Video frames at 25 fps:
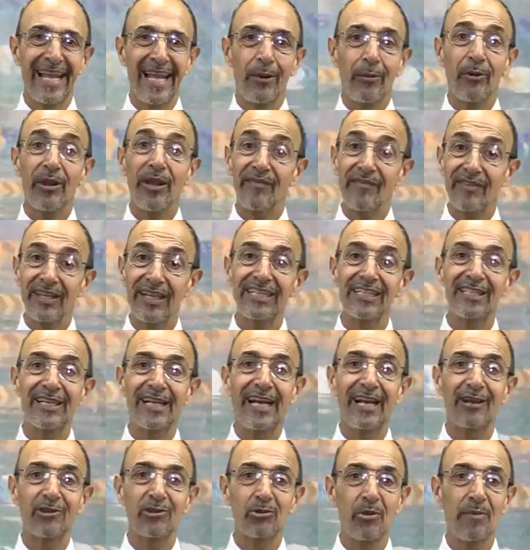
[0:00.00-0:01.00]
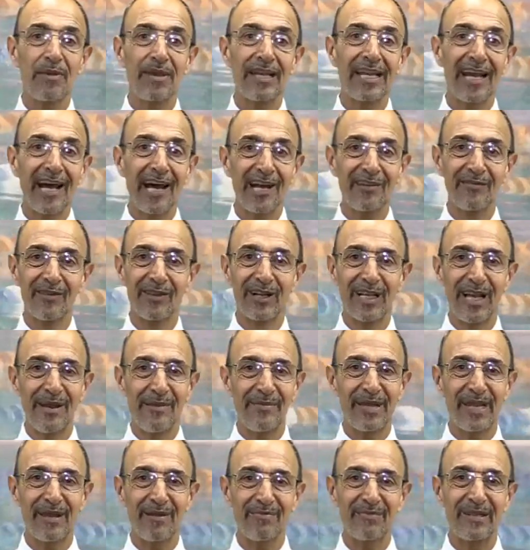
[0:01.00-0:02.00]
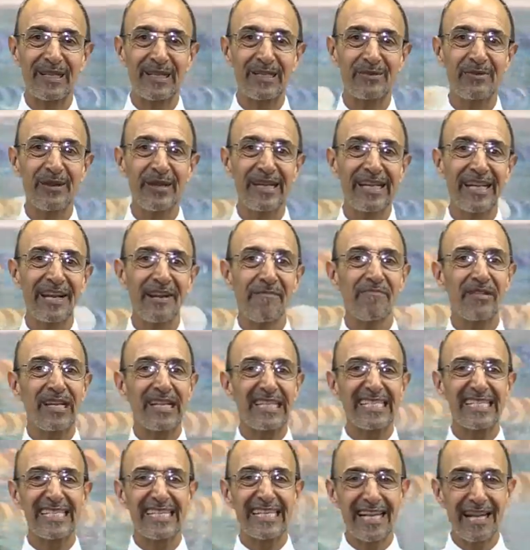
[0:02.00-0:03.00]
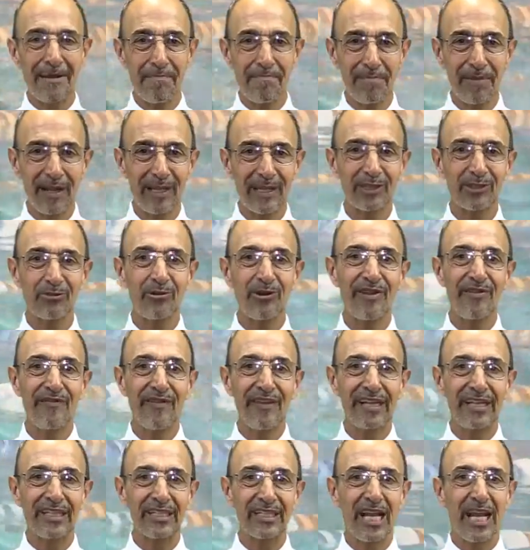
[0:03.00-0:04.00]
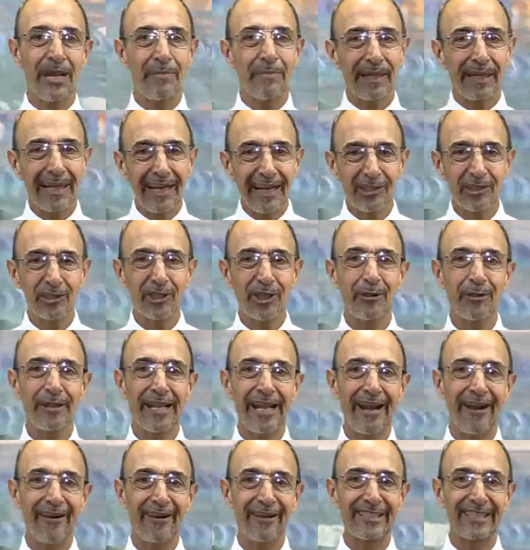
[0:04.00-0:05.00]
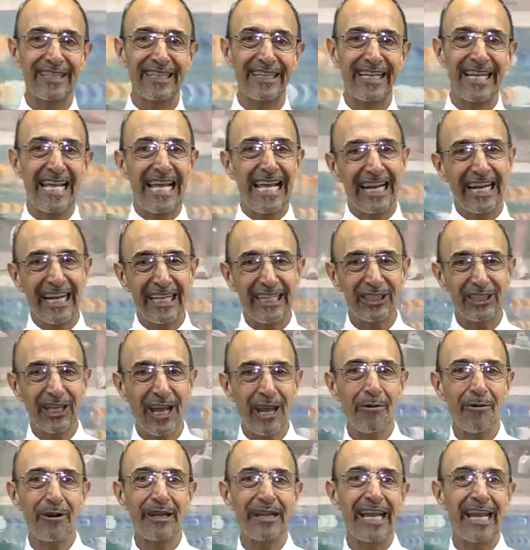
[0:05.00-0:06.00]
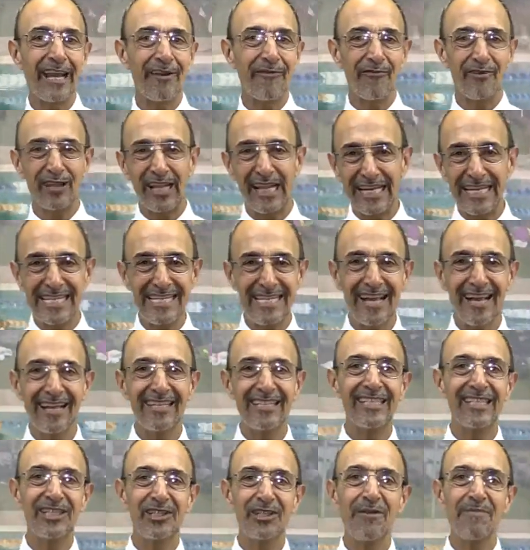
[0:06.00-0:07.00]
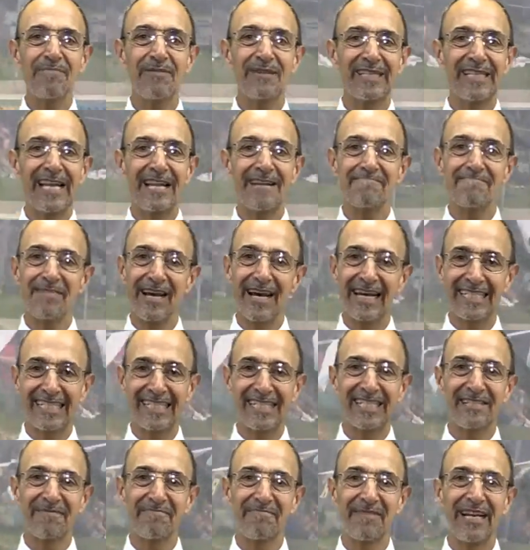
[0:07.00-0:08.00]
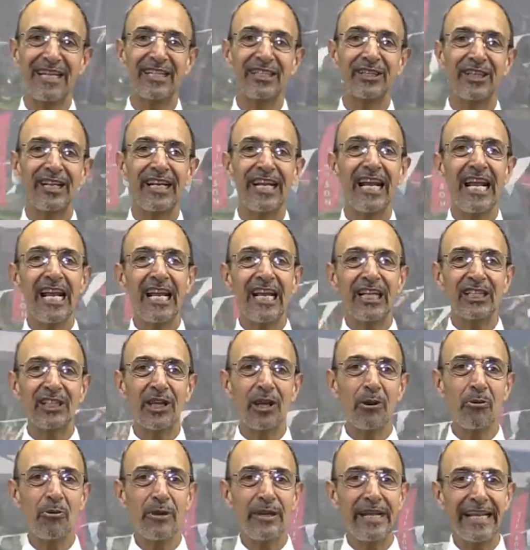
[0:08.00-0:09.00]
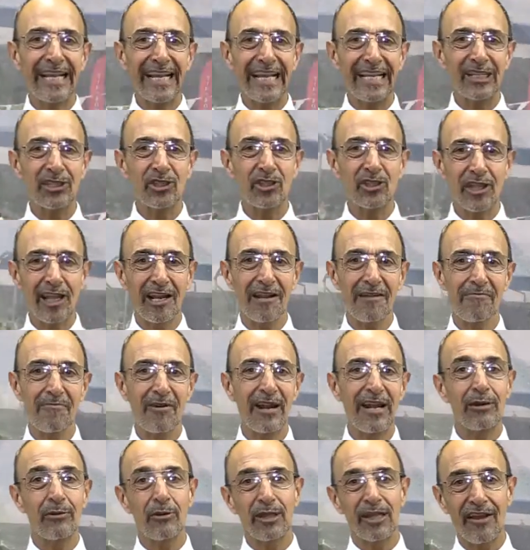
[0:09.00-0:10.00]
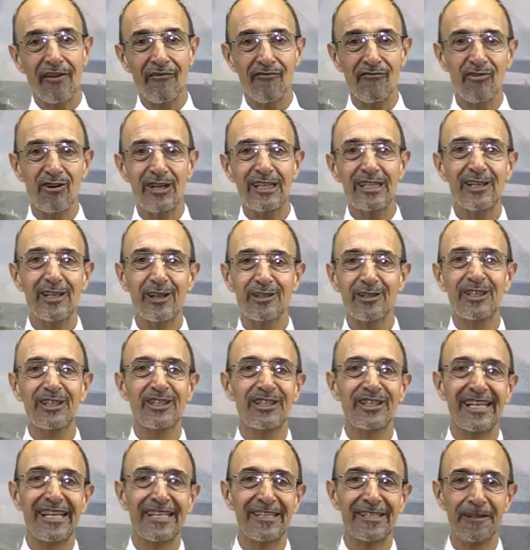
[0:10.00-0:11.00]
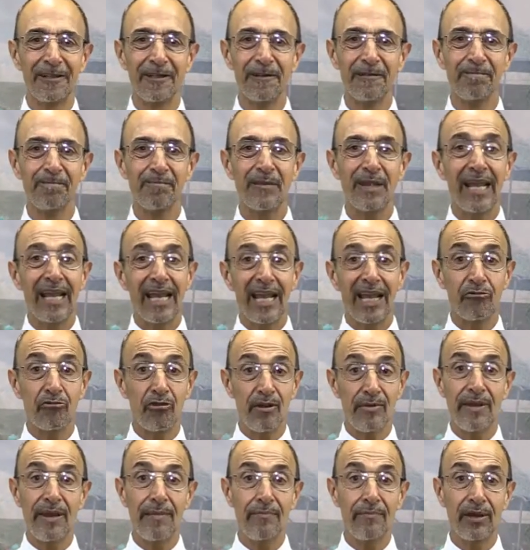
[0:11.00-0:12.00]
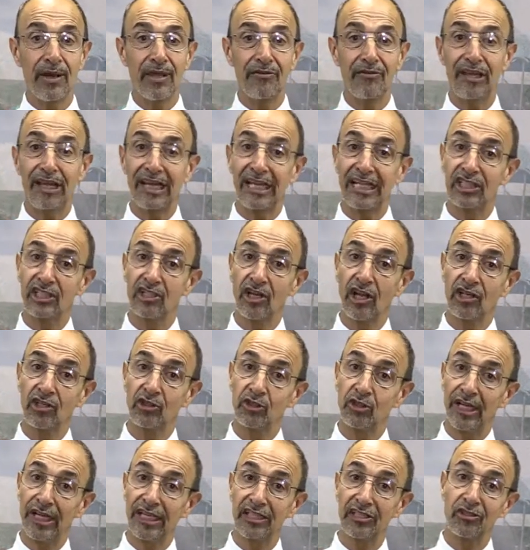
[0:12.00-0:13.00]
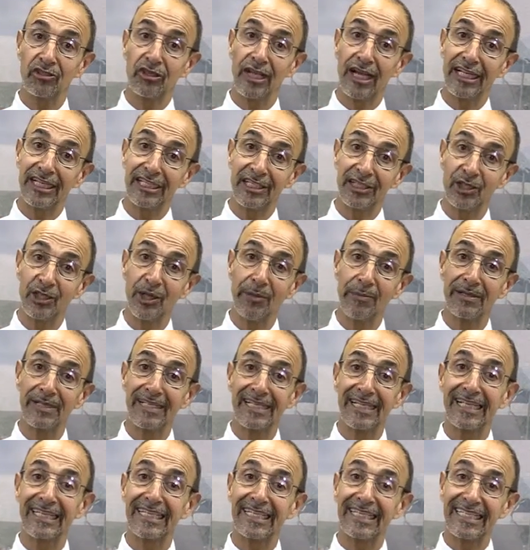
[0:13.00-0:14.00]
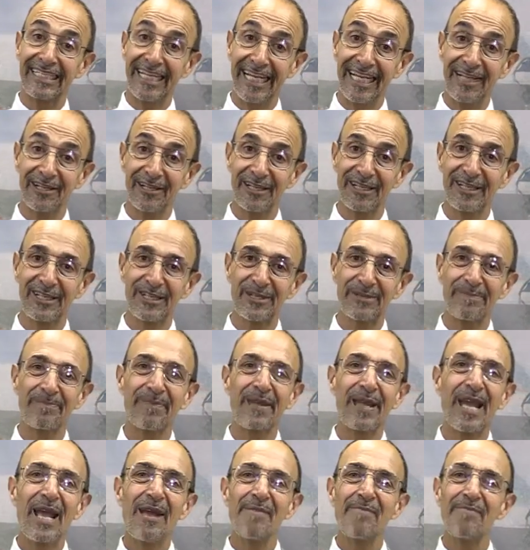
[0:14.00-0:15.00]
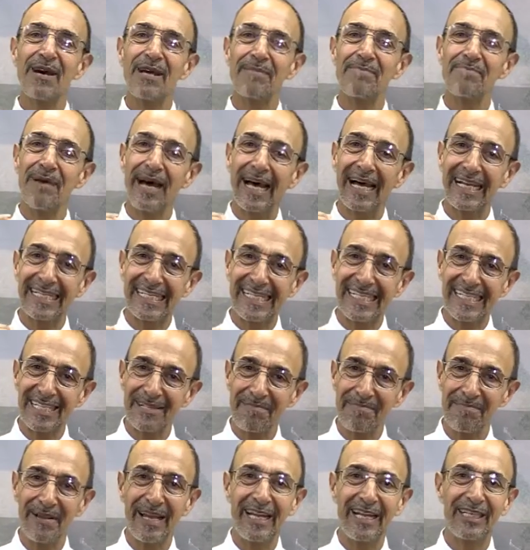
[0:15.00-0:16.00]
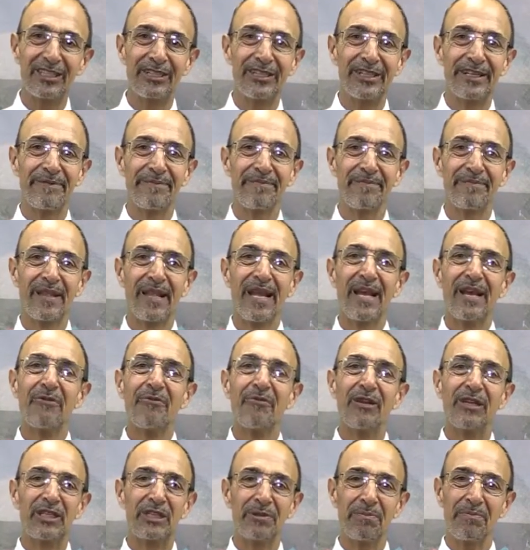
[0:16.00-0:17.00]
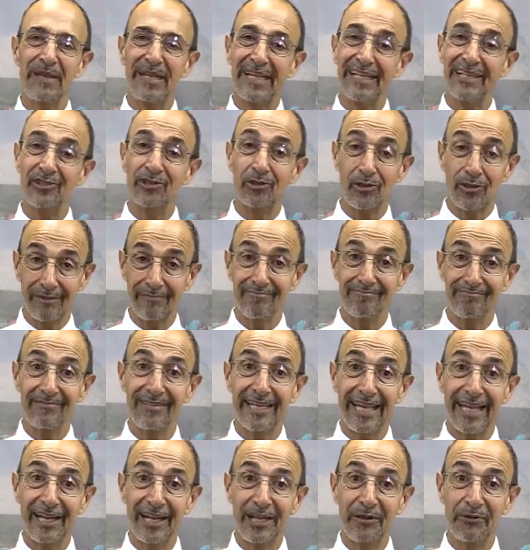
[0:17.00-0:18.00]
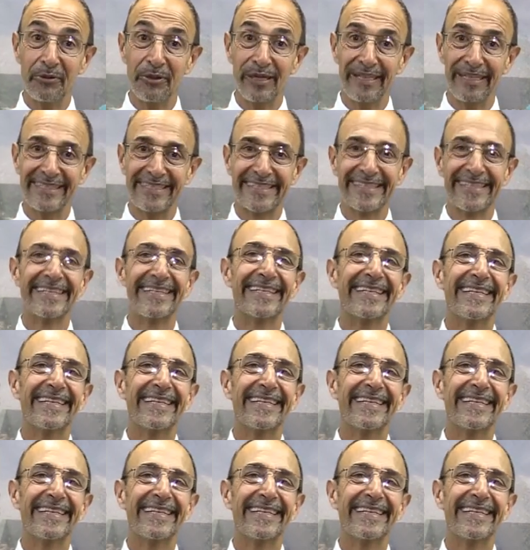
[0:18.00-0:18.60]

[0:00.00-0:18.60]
We have the Interhouse Swimming Carnival coming up this week. This is a compulsory event, but let's show character. Let's go again for that 92% participation so we can celebrate with a free sausage sizzle. And remember that it's not just 92% attendance, but participation, which means getting wet.